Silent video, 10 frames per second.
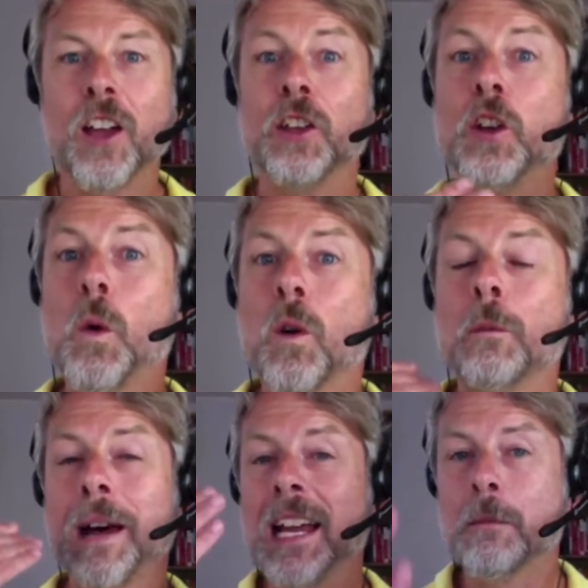you will
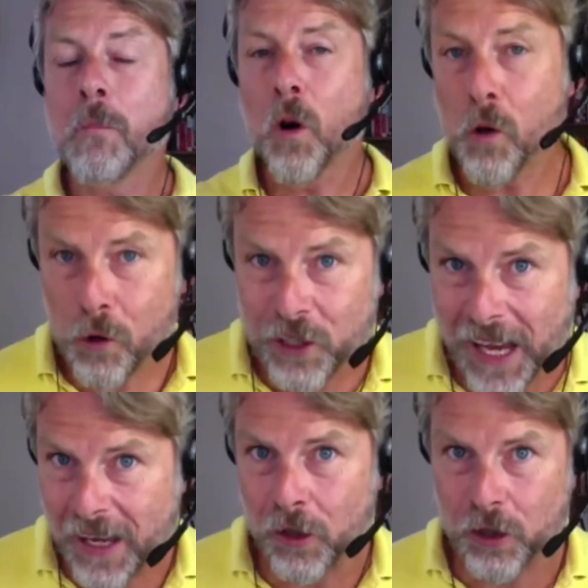make more
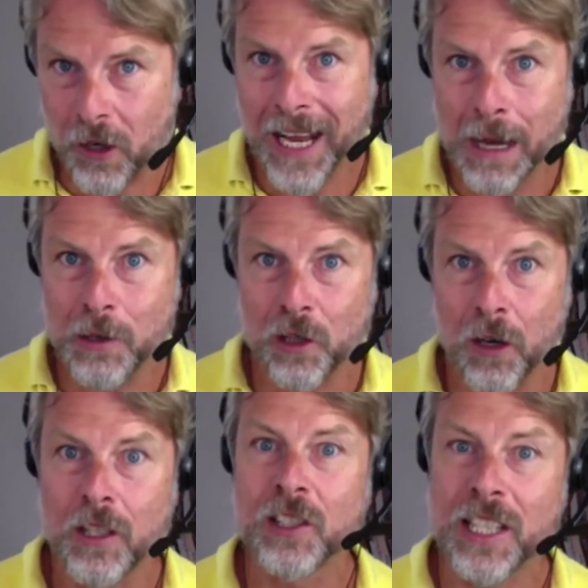sales on
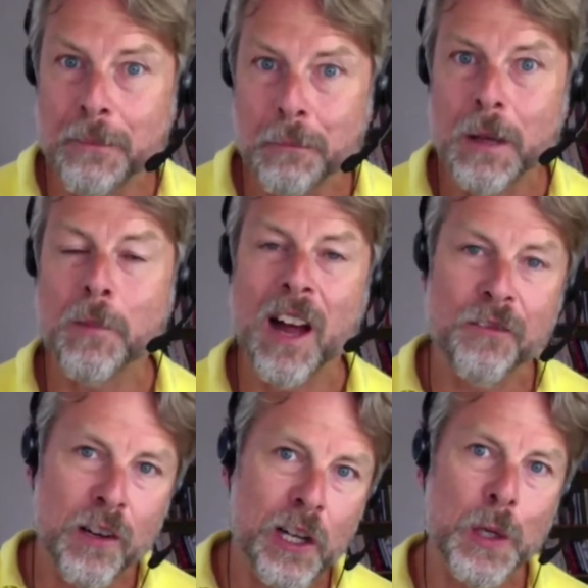Amazon simply by
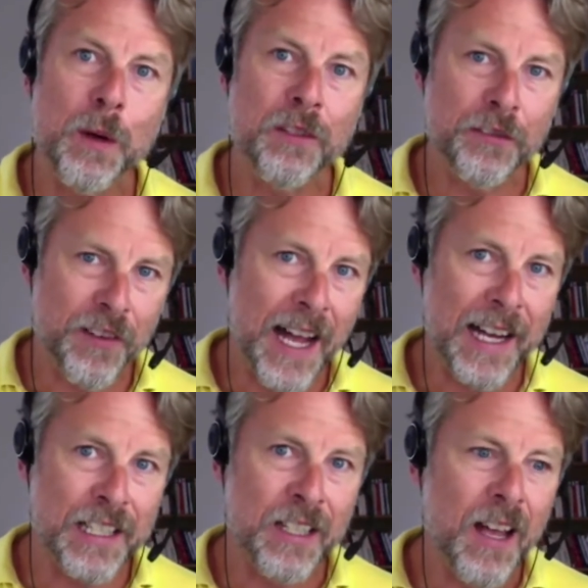virtue of the
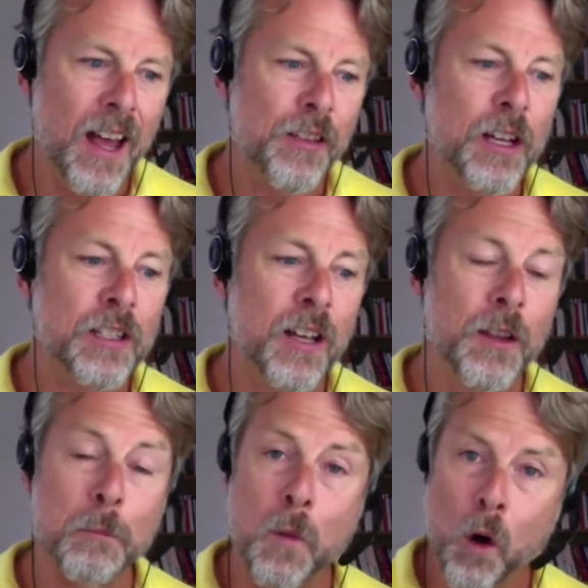fact that
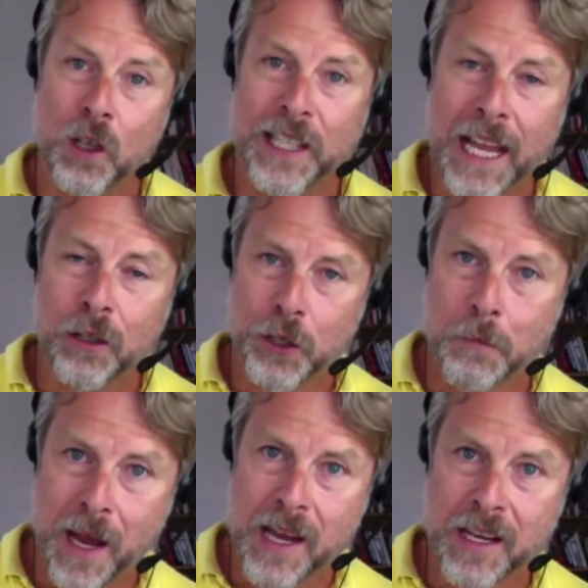the more sales you
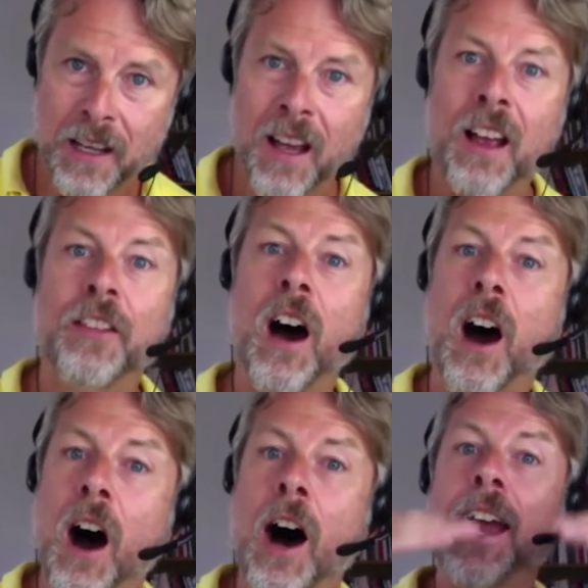make, the
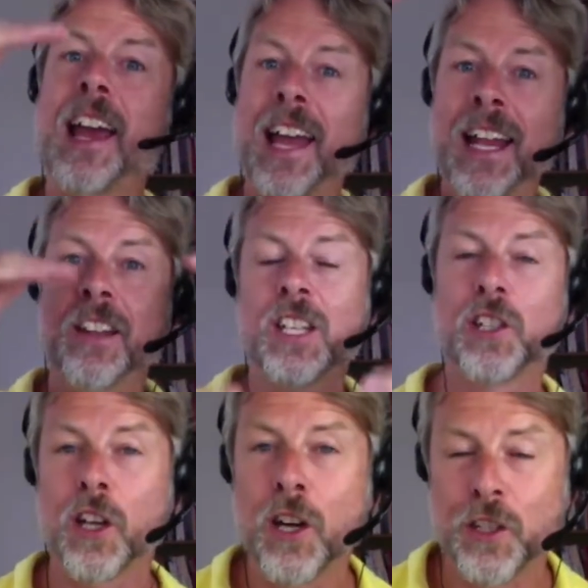higher in the
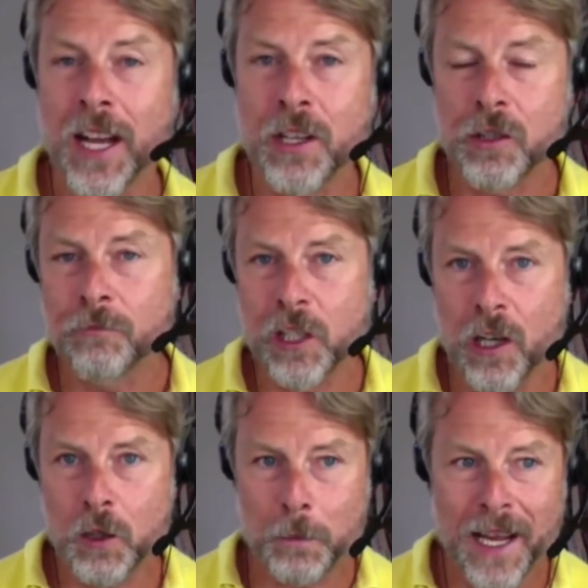search engine
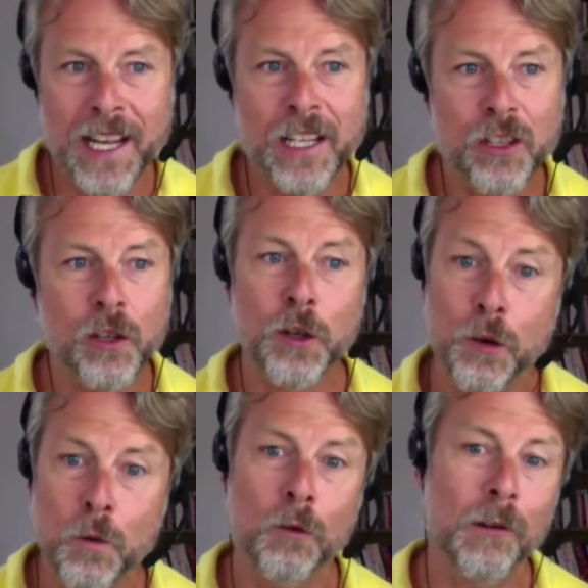results page
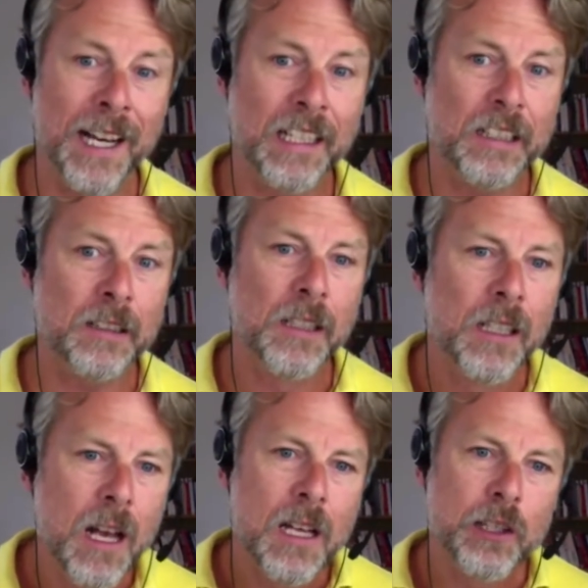you rank.
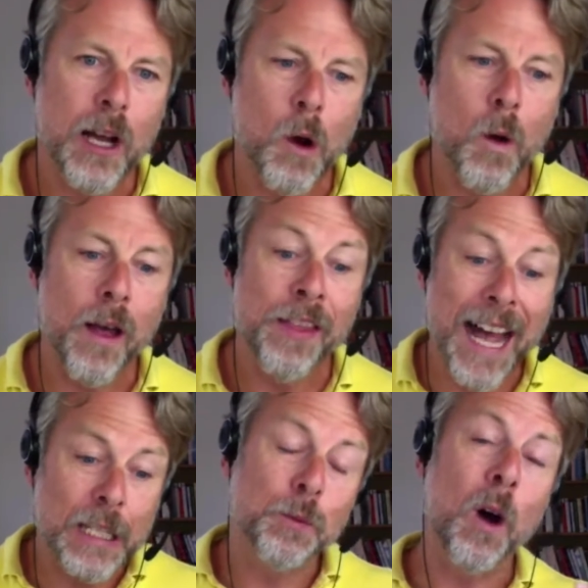So
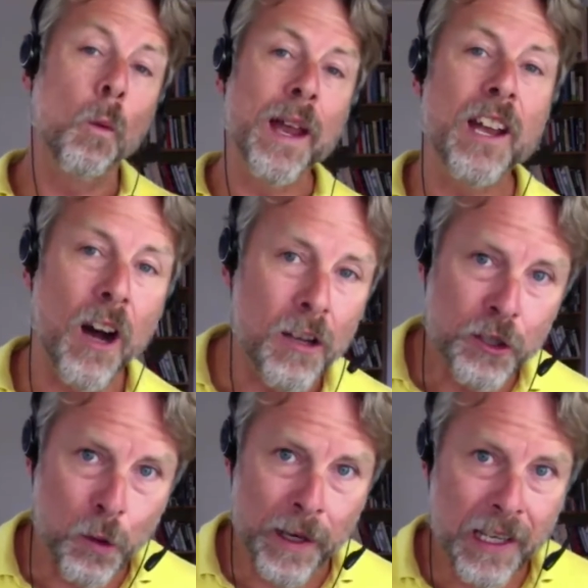that's what we are
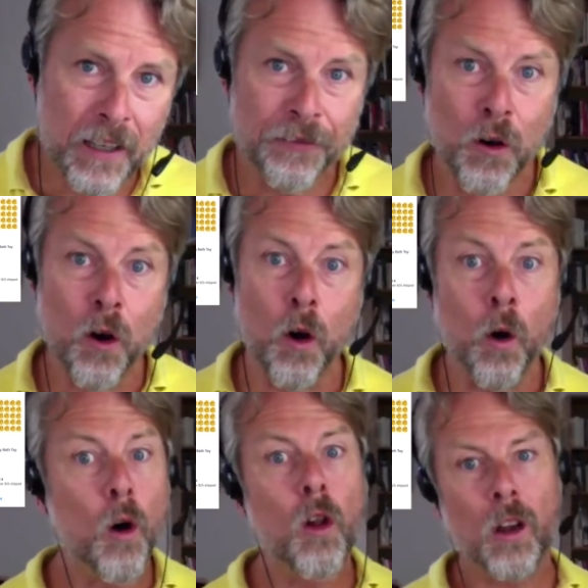doing for
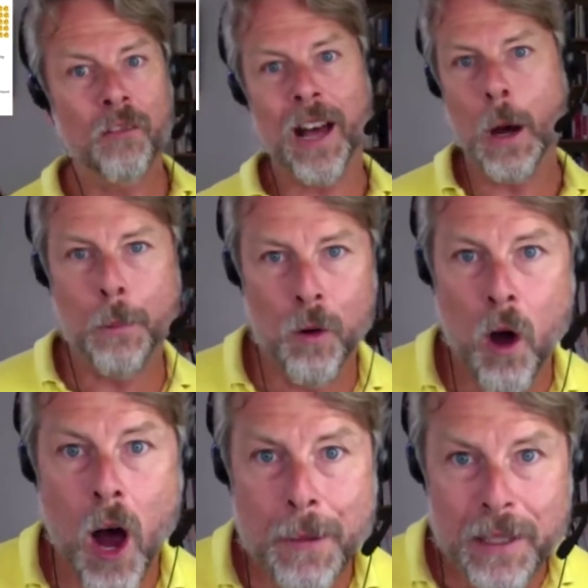all of our
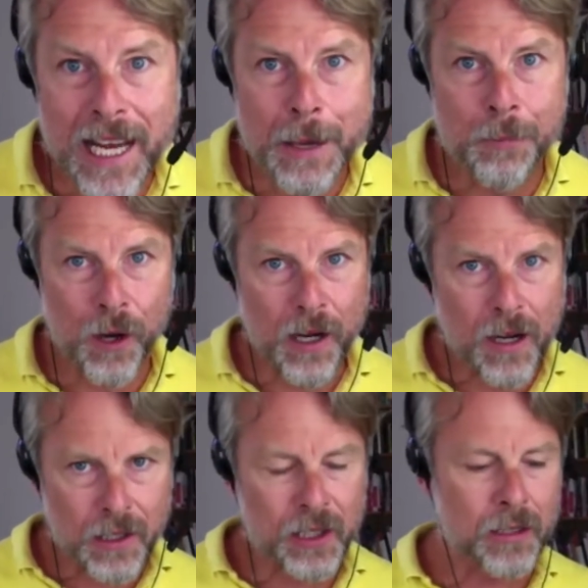Prime Day
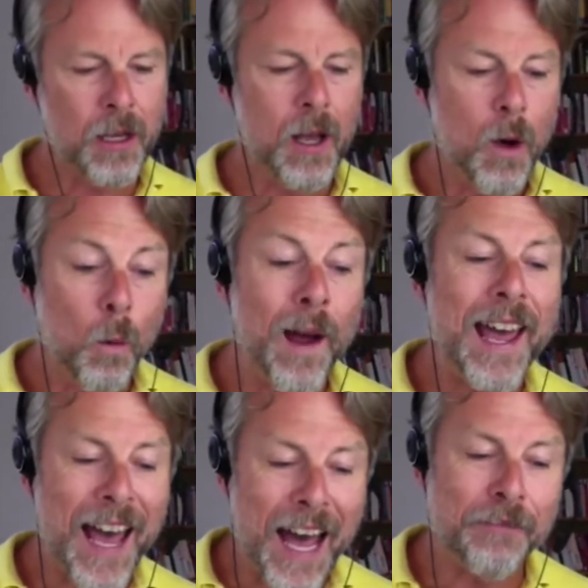products.
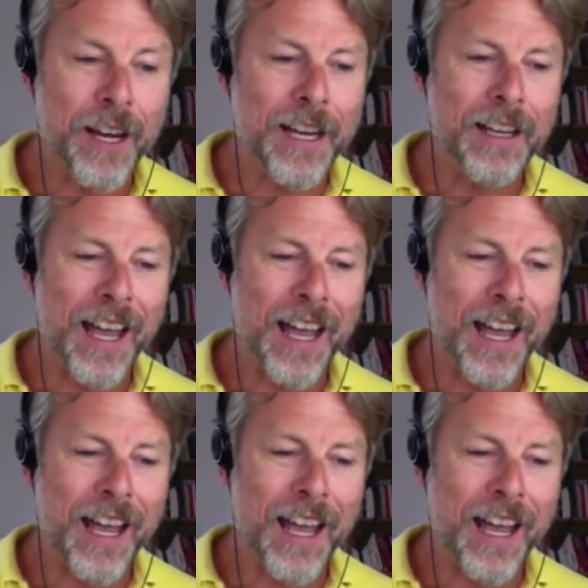We're having